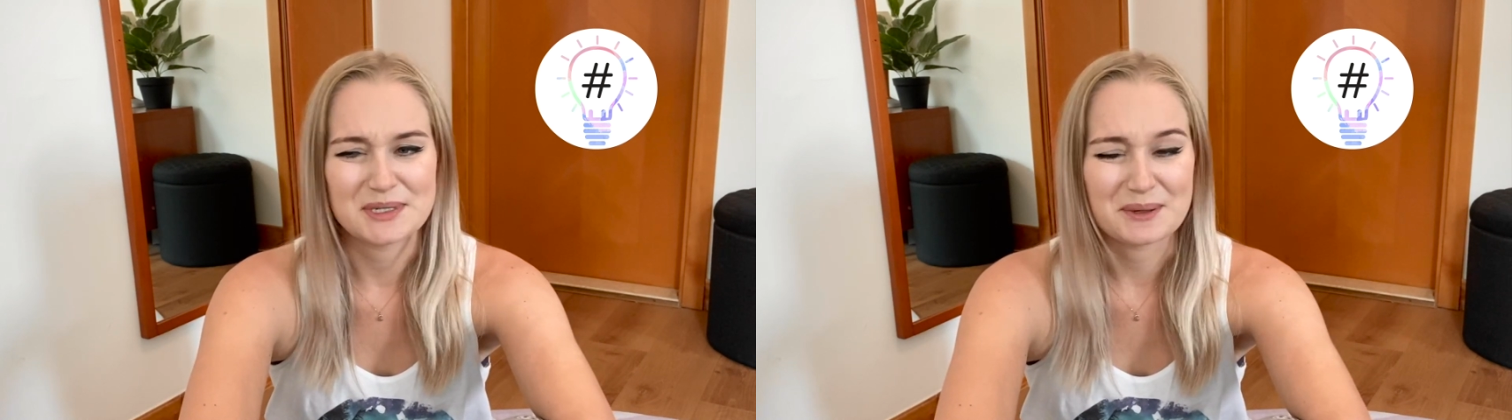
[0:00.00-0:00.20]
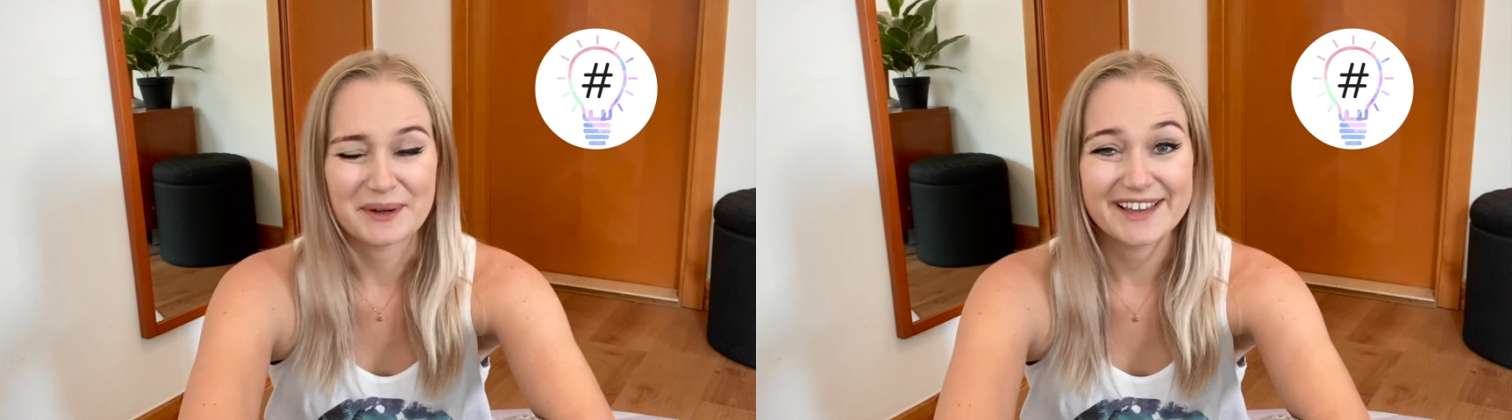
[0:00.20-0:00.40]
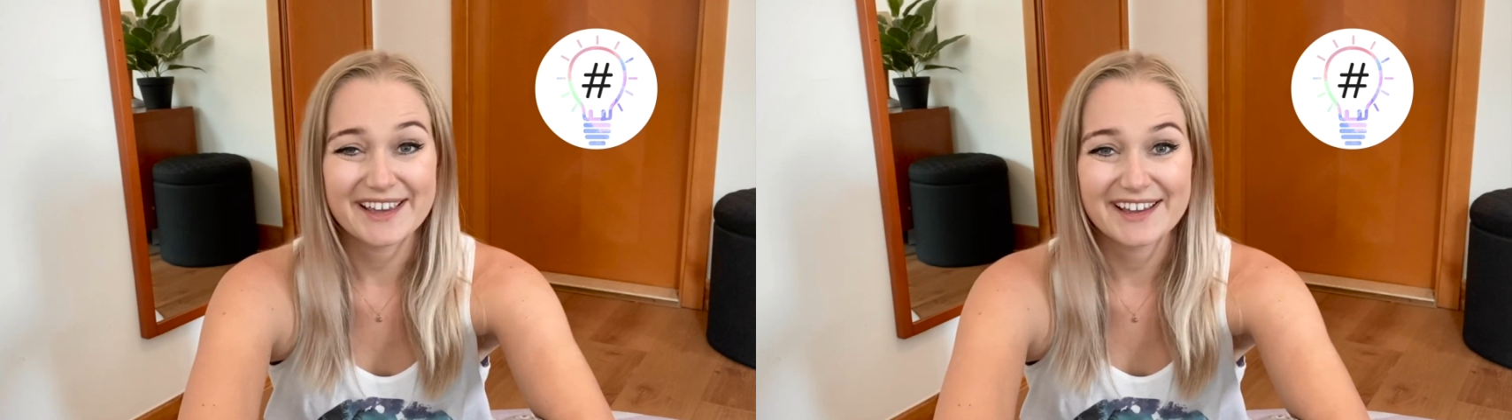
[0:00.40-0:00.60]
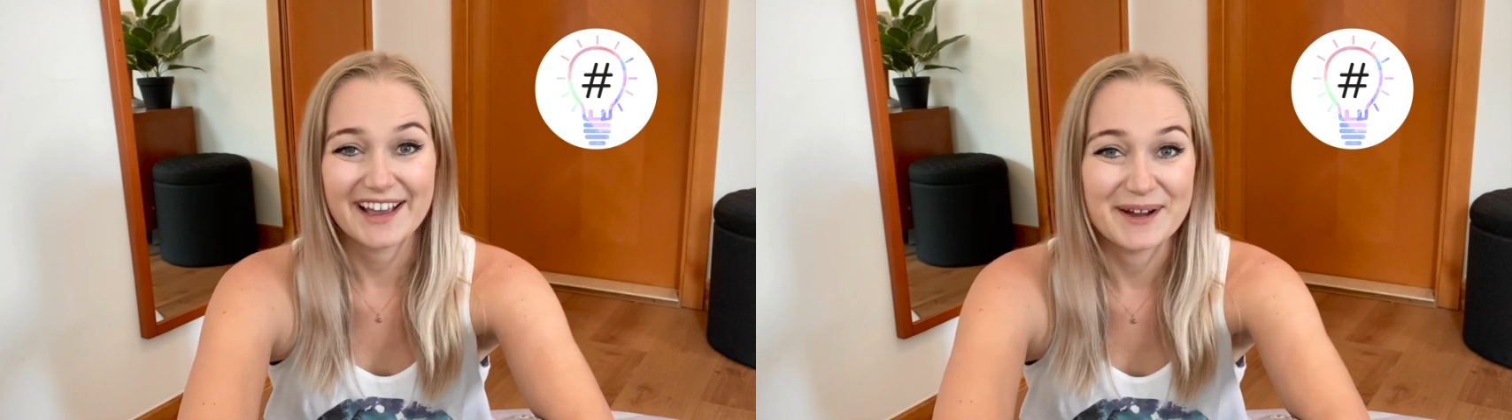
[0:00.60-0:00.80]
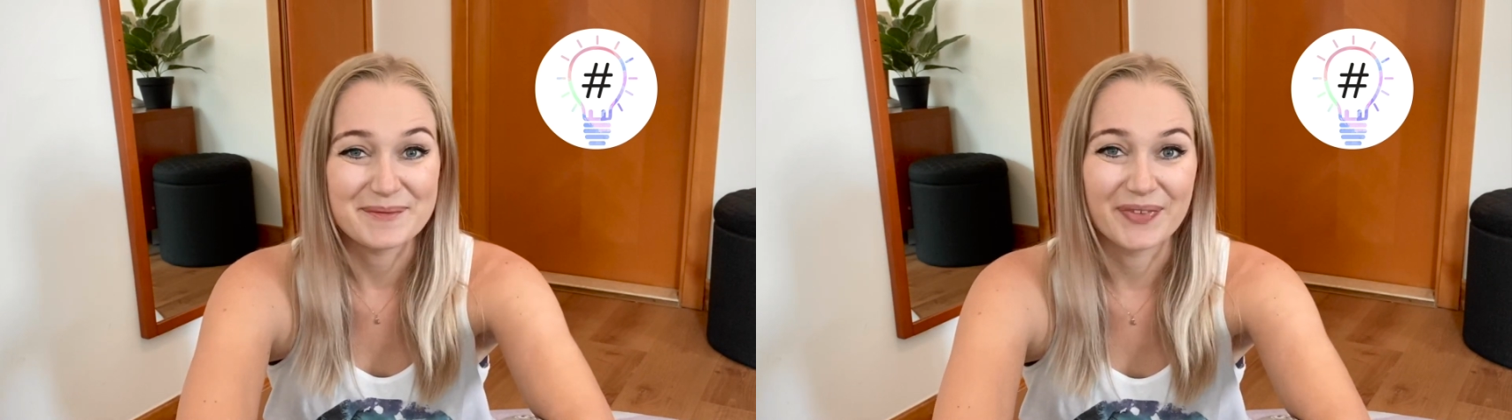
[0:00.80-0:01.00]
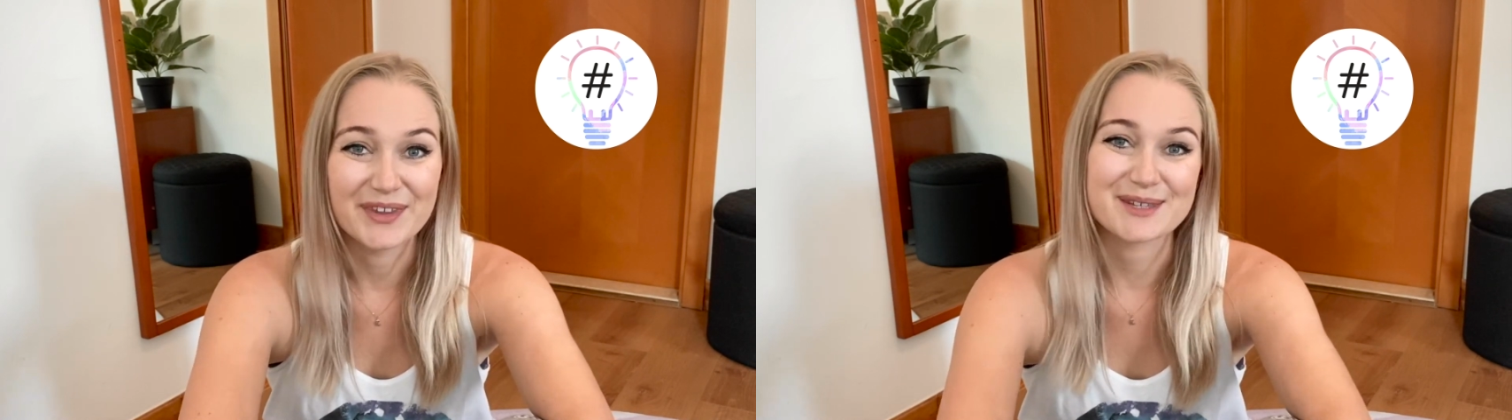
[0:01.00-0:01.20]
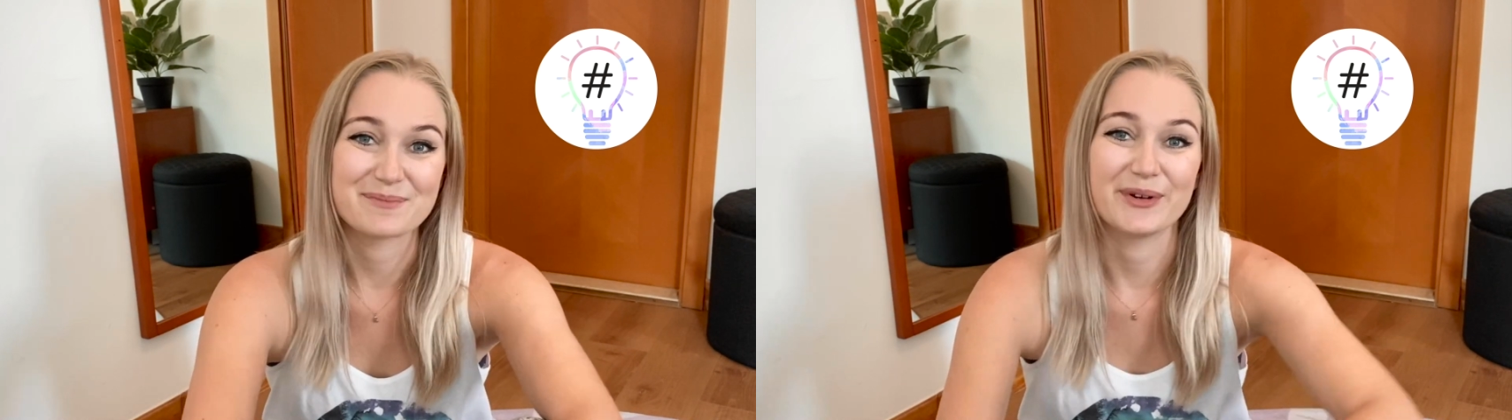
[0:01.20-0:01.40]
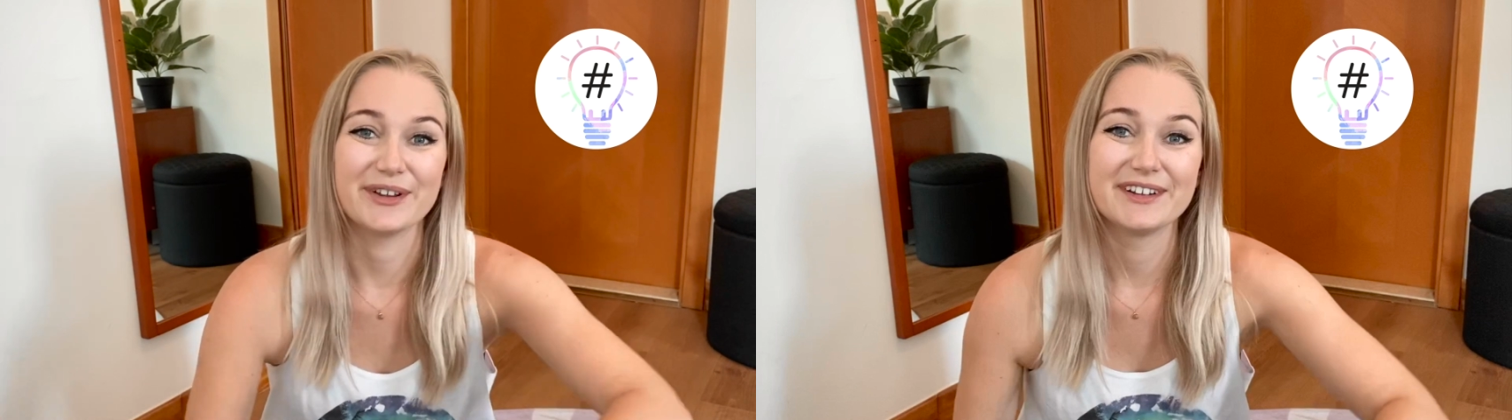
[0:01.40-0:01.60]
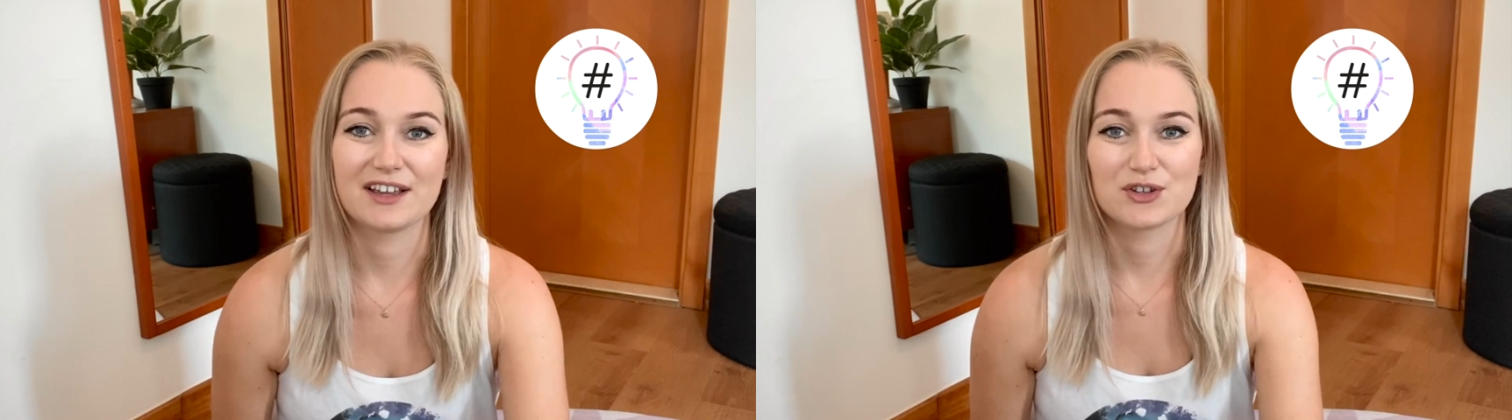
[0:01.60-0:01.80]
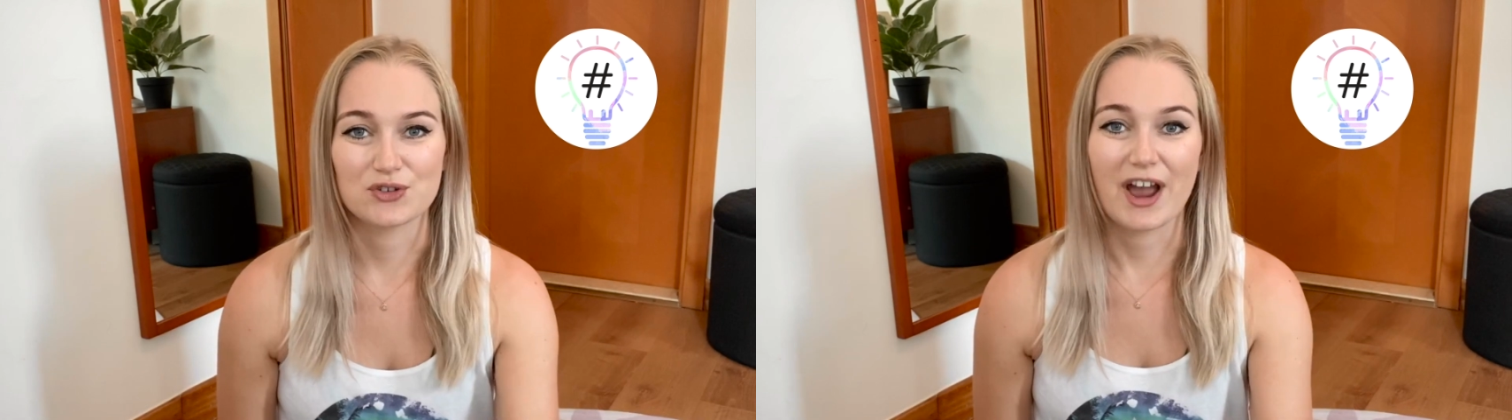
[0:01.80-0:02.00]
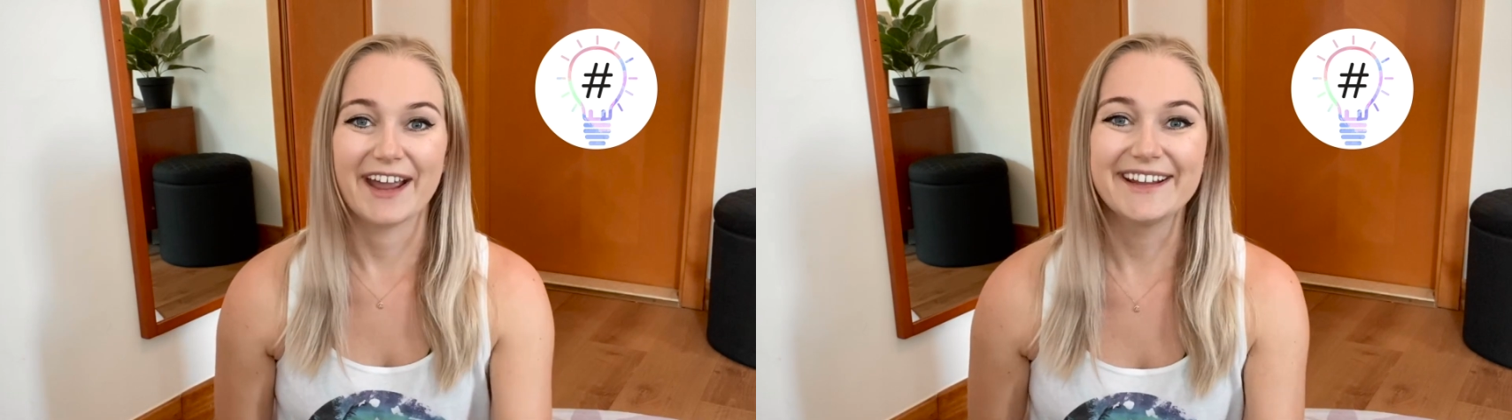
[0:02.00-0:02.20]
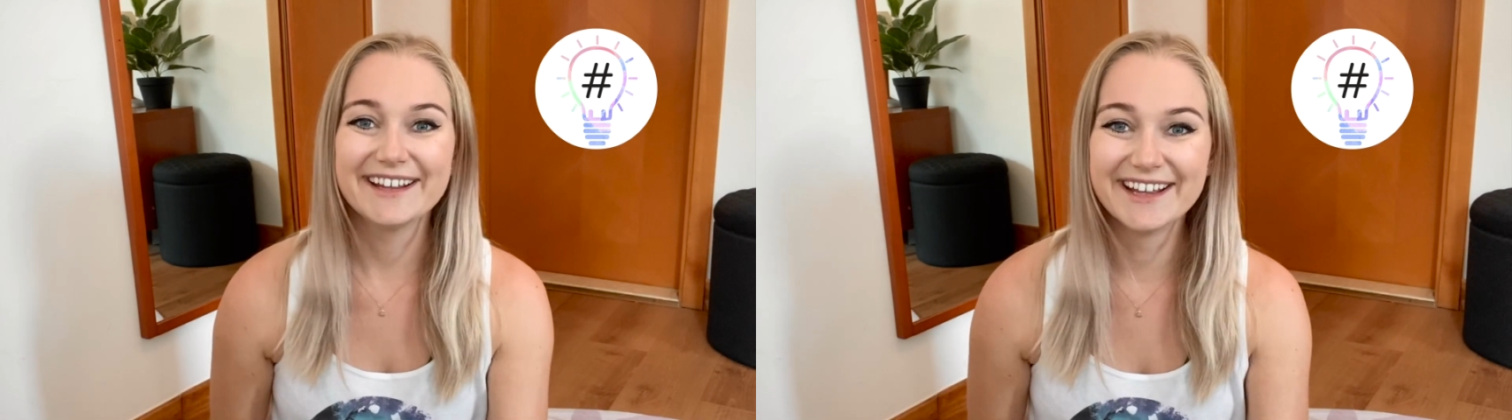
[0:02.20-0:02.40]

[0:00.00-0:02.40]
doing it at some point. I could try.